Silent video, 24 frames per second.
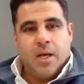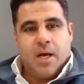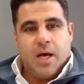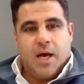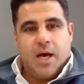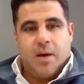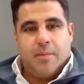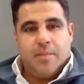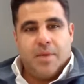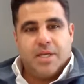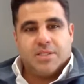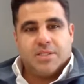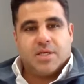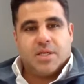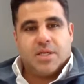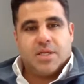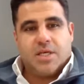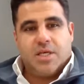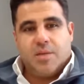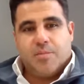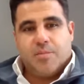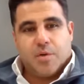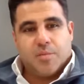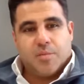And he's going
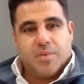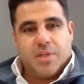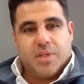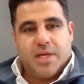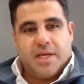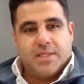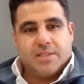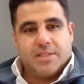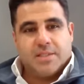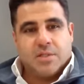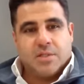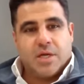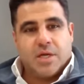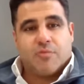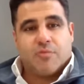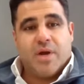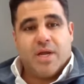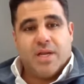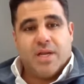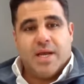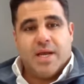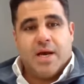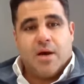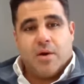to keep your plans. Like
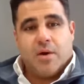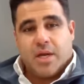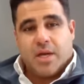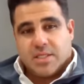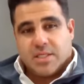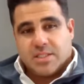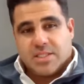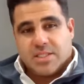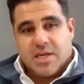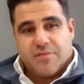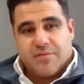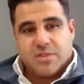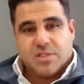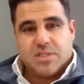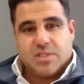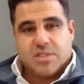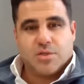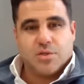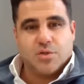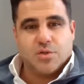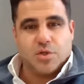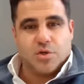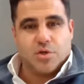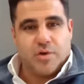right now, I guess San
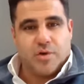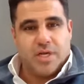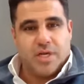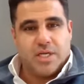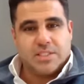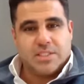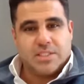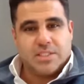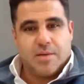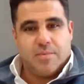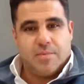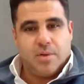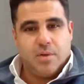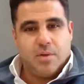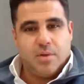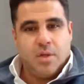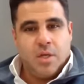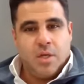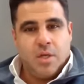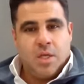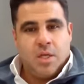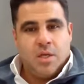Francisco is a great example.